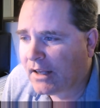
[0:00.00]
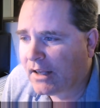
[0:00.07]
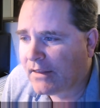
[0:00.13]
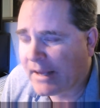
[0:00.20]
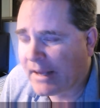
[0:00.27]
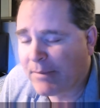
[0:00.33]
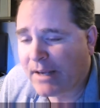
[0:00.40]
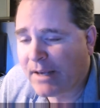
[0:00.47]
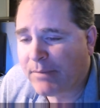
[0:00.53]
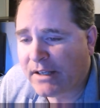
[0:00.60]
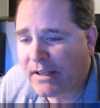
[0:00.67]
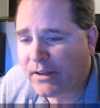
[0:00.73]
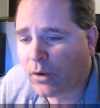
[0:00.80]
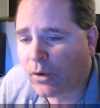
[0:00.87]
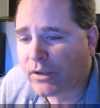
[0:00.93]
they may
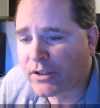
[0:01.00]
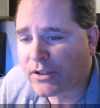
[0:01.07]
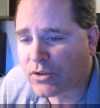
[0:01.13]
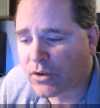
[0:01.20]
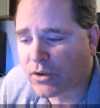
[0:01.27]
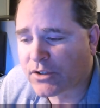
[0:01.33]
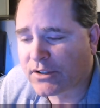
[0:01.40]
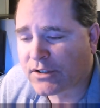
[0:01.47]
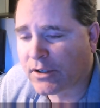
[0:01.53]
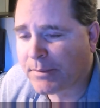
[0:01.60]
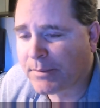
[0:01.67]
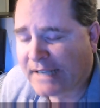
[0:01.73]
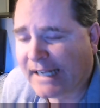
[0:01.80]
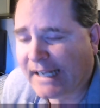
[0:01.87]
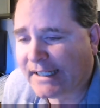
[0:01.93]
be the only source to
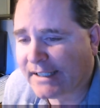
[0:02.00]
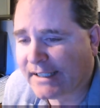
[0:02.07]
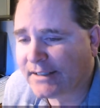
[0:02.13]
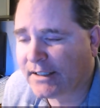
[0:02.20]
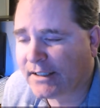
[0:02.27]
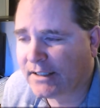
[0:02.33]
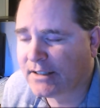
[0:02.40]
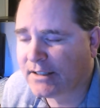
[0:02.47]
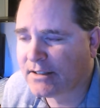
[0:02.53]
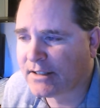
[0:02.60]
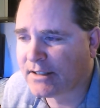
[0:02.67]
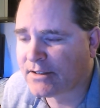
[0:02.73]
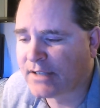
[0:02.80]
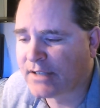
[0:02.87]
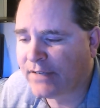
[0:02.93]
obtain it,
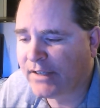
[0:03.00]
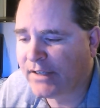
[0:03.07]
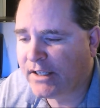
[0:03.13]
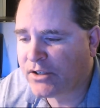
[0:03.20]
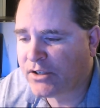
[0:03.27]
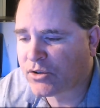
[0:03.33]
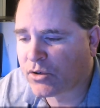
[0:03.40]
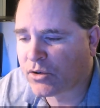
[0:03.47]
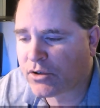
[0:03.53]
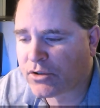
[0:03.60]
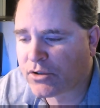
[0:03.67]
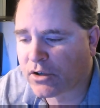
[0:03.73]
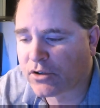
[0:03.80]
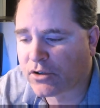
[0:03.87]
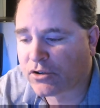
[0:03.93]
since DVD
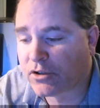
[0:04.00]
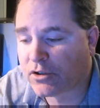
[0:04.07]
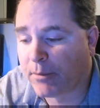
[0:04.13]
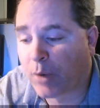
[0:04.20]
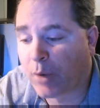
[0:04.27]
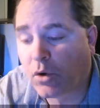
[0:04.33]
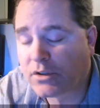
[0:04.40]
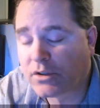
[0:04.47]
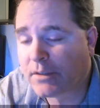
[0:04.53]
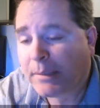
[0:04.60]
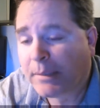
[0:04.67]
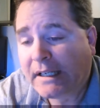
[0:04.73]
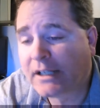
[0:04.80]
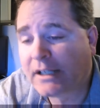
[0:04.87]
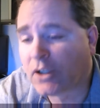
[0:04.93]
stores are supposed to
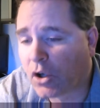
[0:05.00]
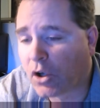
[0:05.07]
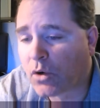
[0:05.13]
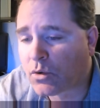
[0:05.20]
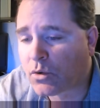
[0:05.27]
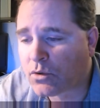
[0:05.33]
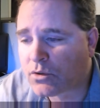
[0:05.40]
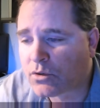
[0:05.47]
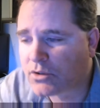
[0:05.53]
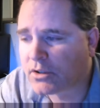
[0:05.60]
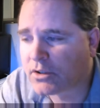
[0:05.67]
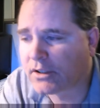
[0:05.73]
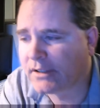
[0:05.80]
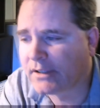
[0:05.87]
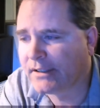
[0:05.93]
be closed
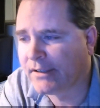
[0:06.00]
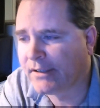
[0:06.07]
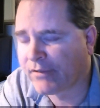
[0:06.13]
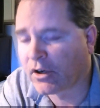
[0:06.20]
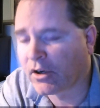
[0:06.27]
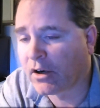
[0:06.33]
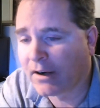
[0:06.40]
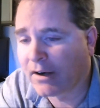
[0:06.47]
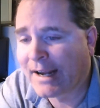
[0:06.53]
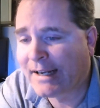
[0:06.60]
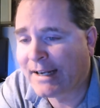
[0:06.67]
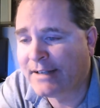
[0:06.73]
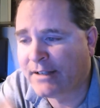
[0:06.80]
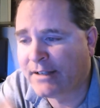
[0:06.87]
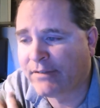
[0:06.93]
if there are
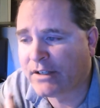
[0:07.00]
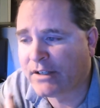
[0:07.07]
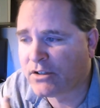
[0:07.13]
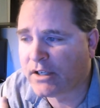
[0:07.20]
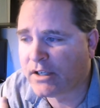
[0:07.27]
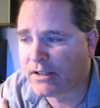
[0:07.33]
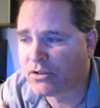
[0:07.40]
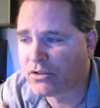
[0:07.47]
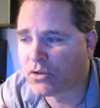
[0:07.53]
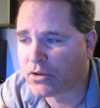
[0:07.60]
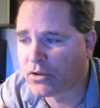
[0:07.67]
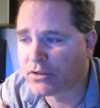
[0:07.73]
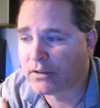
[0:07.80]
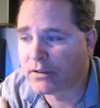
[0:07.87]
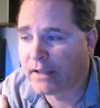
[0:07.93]
any DVD
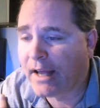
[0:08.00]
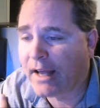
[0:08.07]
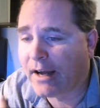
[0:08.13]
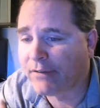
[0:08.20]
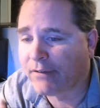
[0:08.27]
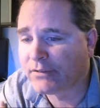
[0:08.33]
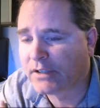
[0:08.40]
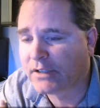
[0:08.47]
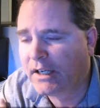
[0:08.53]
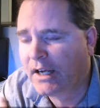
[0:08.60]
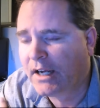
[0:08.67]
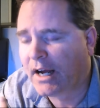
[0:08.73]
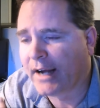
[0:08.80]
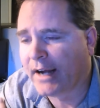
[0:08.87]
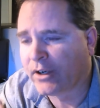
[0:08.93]
stores left.
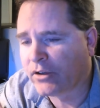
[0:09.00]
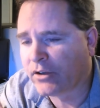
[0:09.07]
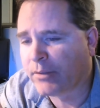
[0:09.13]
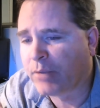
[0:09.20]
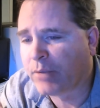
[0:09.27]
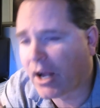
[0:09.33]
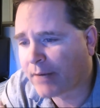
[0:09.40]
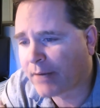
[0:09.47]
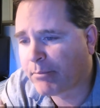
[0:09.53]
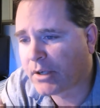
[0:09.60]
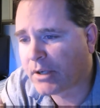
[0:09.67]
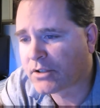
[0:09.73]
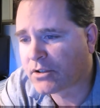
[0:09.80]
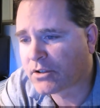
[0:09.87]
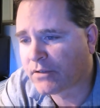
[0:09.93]
I heard the
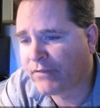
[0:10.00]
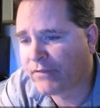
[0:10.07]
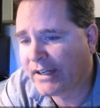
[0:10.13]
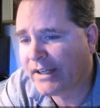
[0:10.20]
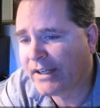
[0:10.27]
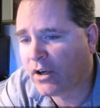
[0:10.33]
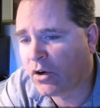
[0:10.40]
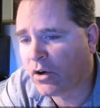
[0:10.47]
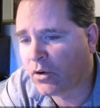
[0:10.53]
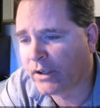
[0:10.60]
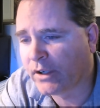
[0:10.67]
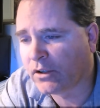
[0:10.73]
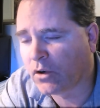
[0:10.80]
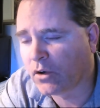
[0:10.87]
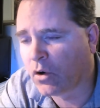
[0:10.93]
Blockbuster video
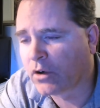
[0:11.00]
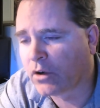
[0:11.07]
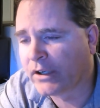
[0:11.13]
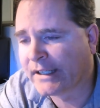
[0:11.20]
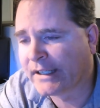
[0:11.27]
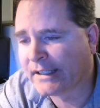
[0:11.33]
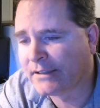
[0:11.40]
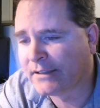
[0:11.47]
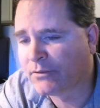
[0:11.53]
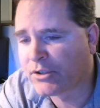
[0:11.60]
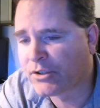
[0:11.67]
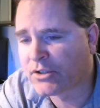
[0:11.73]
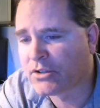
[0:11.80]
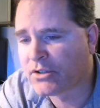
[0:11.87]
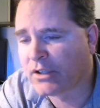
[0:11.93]
in Oregon,
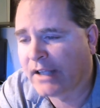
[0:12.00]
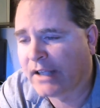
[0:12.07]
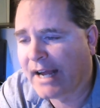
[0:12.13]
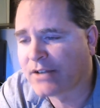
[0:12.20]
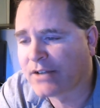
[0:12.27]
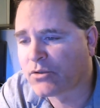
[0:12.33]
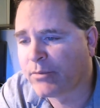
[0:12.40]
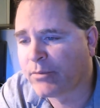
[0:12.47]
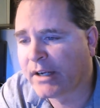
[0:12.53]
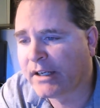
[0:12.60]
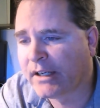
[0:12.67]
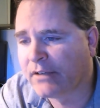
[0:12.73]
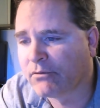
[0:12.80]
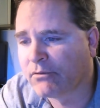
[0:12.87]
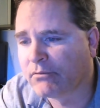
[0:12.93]
which is the last
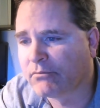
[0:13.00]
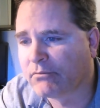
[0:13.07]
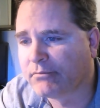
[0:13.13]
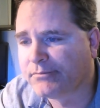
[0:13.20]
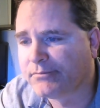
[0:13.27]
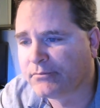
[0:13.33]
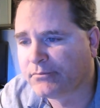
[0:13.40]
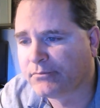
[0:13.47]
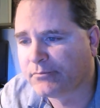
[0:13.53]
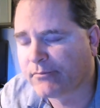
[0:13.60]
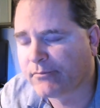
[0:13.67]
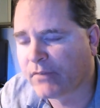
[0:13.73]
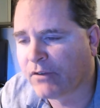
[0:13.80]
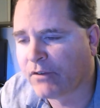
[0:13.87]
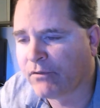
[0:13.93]
remaining
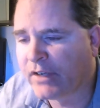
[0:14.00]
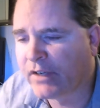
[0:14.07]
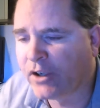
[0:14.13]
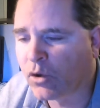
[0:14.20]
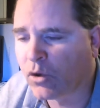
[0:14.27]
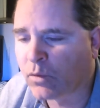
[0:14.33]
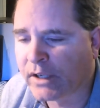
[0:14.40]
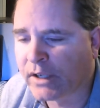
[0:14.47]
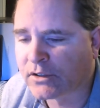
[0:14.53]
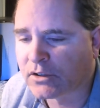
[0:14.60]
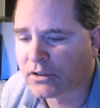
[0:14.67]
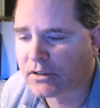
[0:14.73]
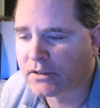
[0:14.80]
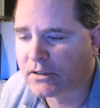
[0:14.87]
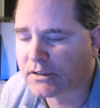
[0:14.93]
video
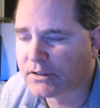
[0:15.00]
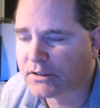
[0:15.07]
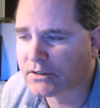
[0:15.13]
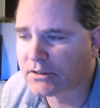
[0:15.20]
rental,